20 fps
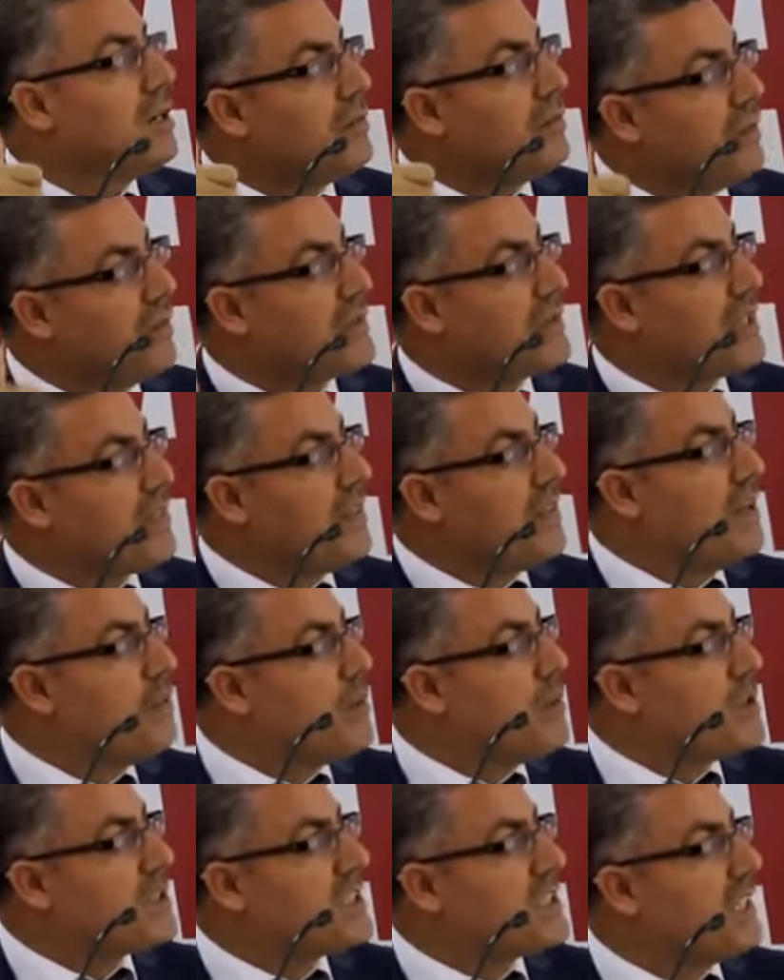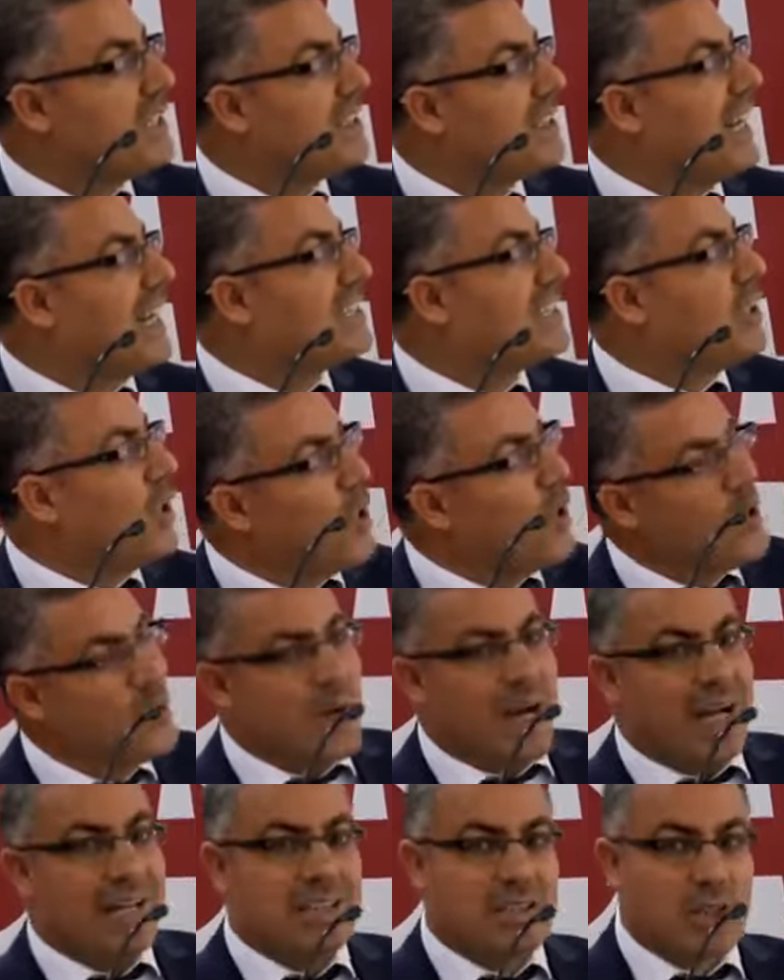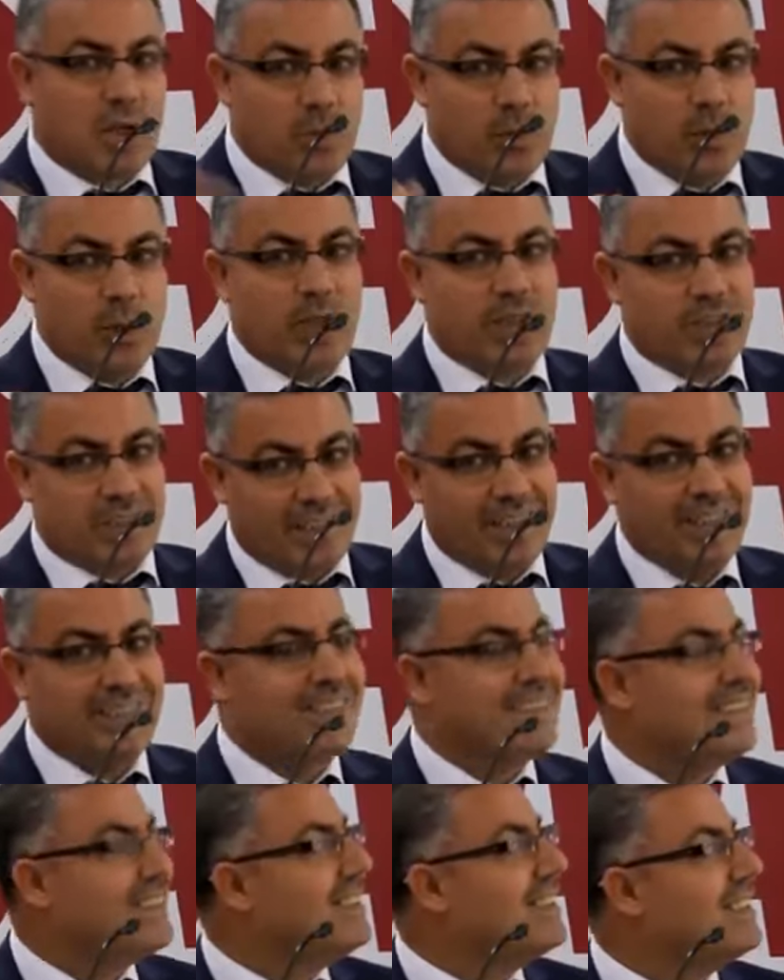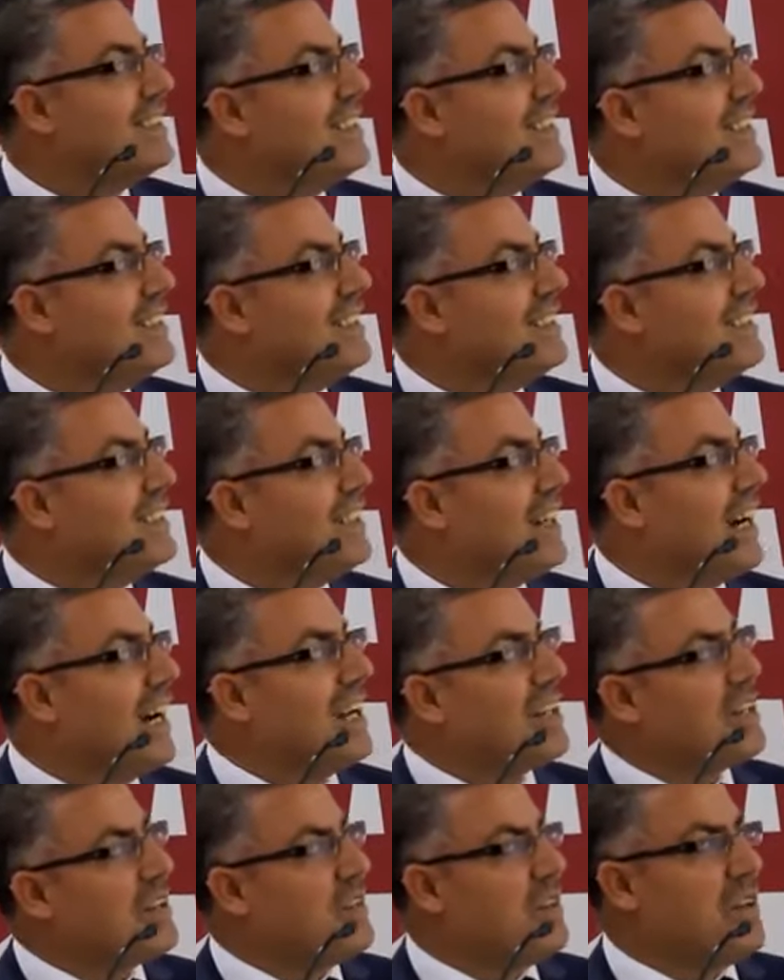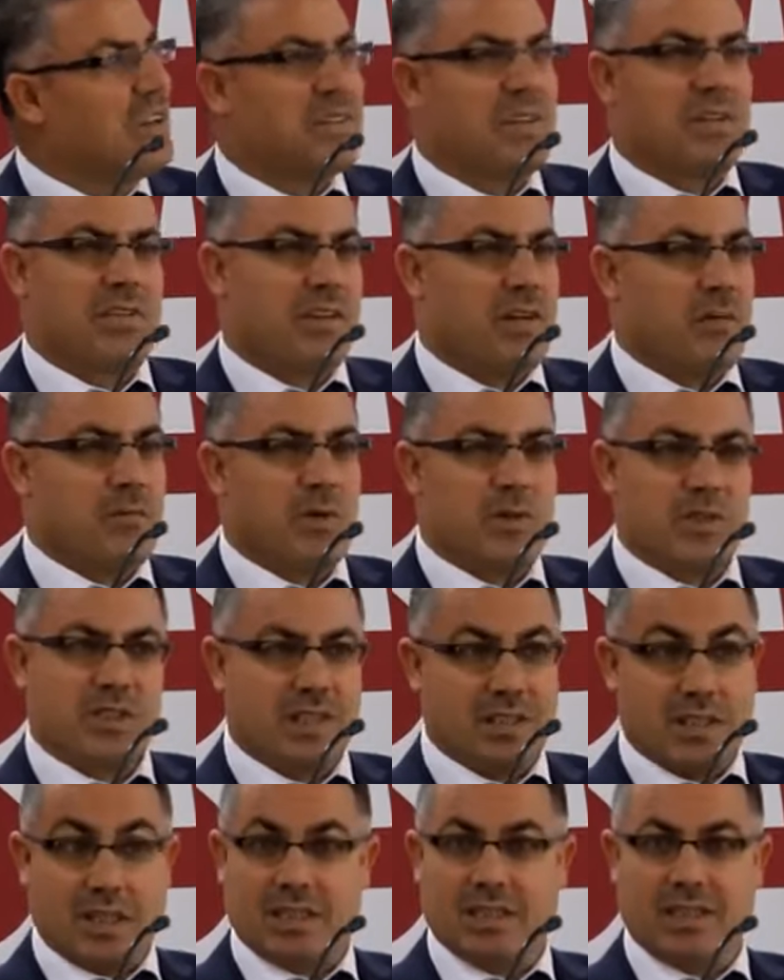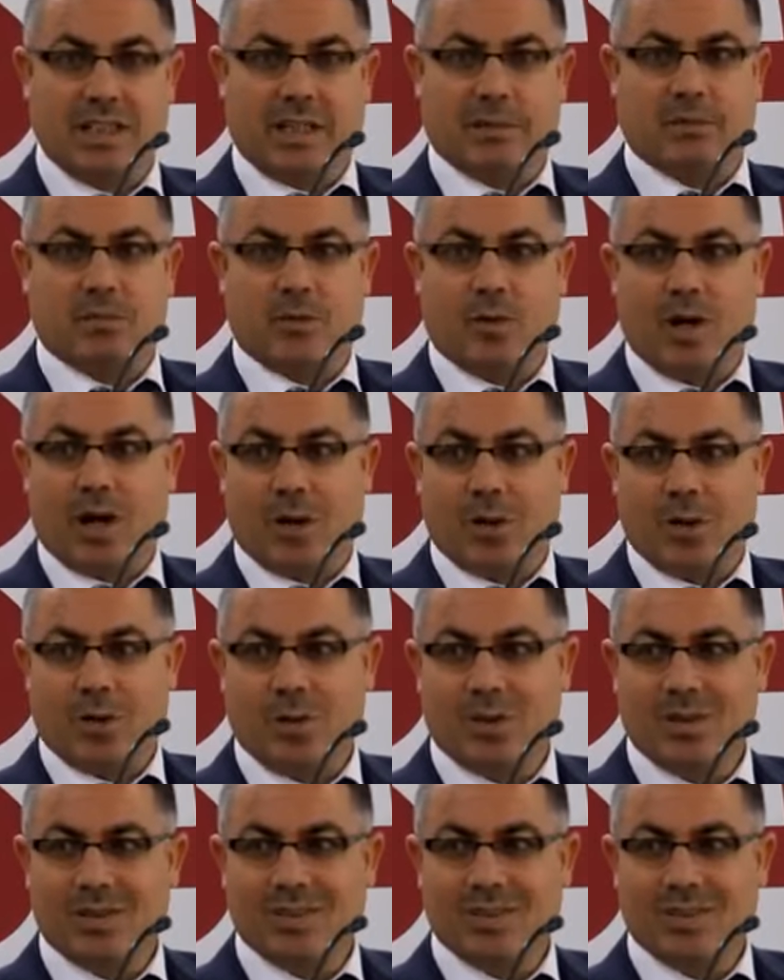53% at home and community, and 33% asleep. Wow.